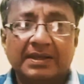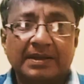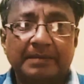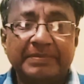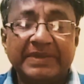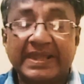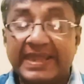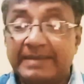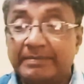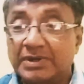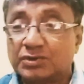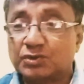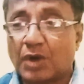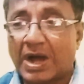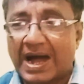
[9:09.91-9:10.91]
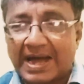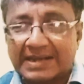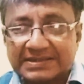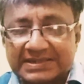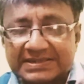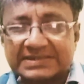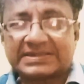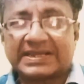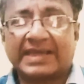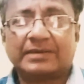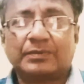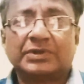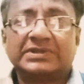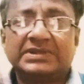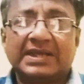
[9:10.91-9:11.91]
be able to understand
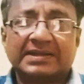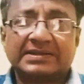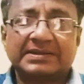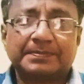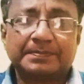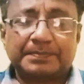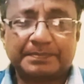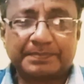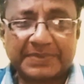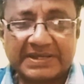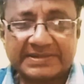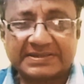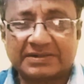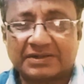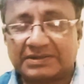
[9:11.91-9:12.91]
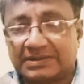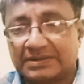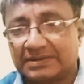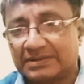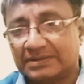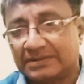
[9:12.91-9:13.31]
what the other person or the